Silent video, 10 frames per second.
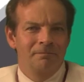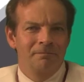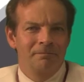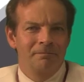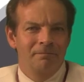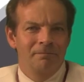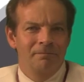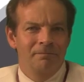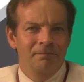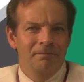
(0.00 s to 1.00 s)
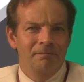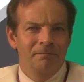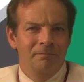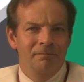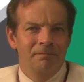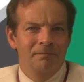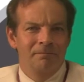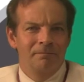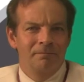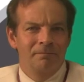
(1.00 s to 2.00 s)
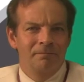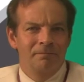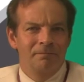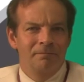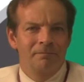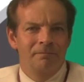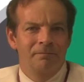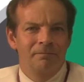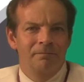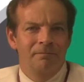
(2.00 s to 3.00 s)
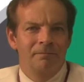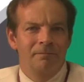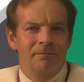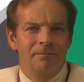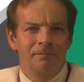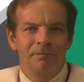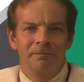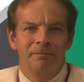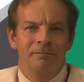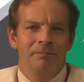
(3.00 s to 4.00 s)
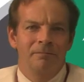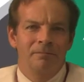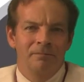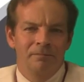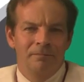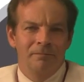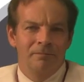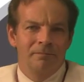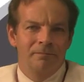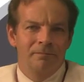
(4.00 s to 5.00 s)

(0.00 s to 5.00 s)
[no speech]